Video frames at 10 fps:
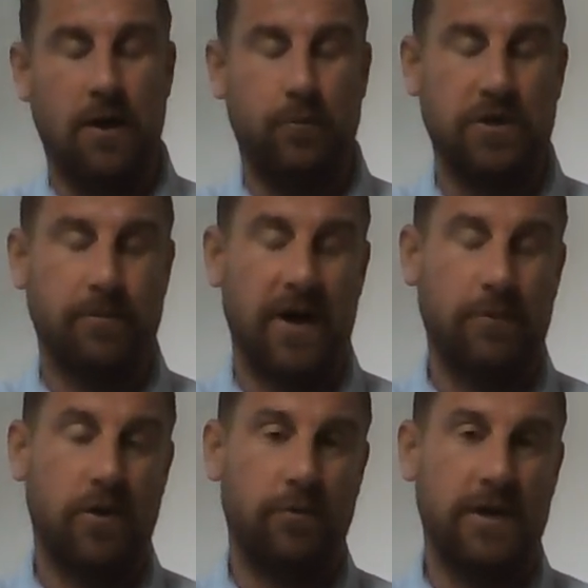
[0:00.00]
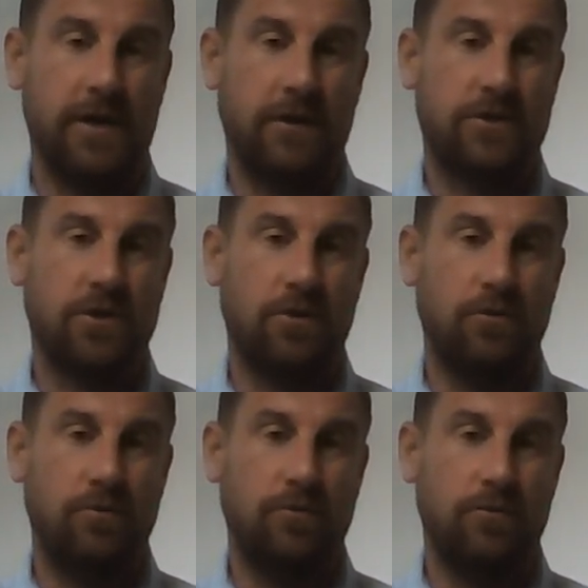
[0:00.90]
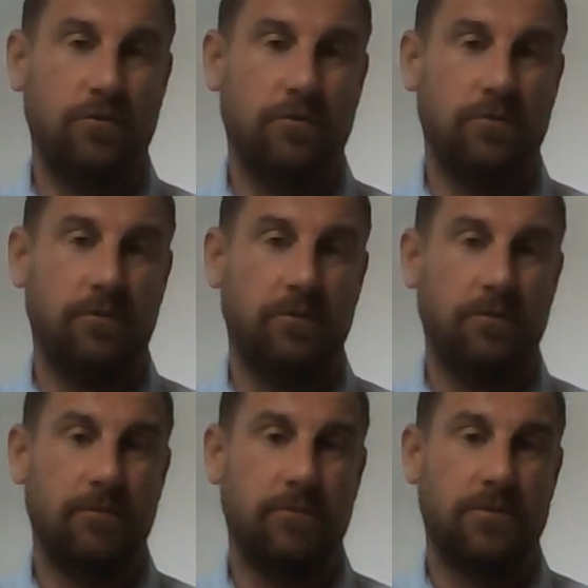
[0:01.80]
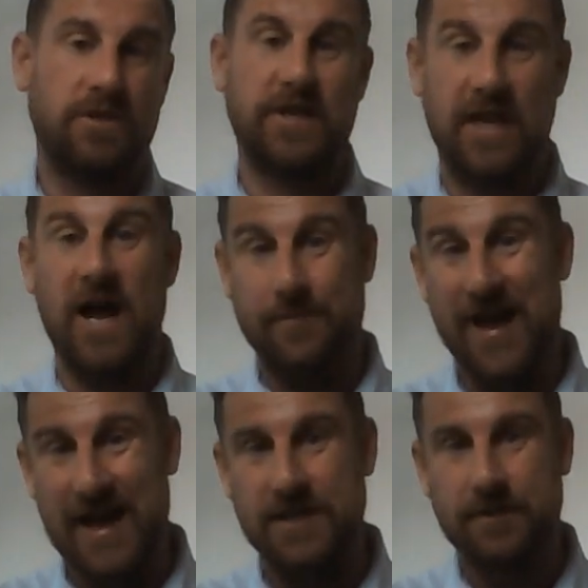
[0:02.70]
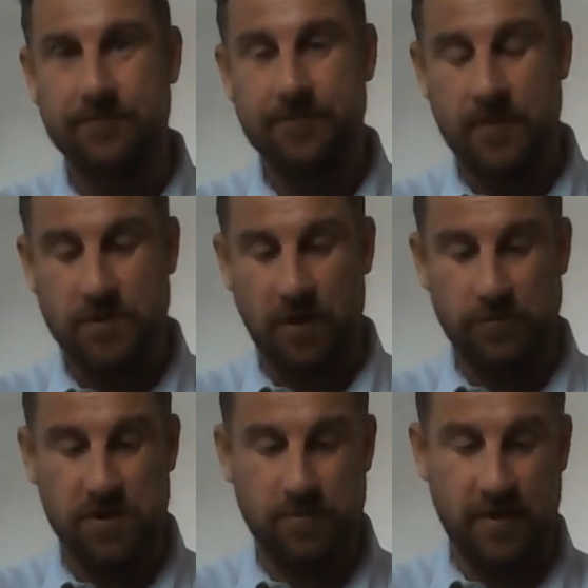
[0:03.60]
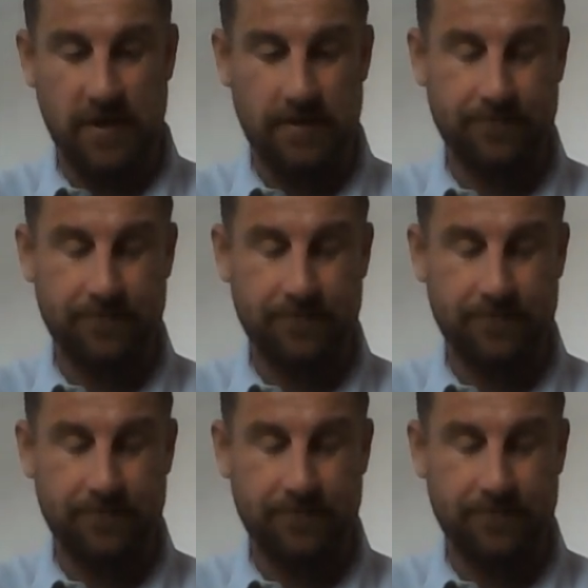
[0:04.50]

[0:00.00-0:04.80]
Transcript: which may well link to the game ahead, so to speak.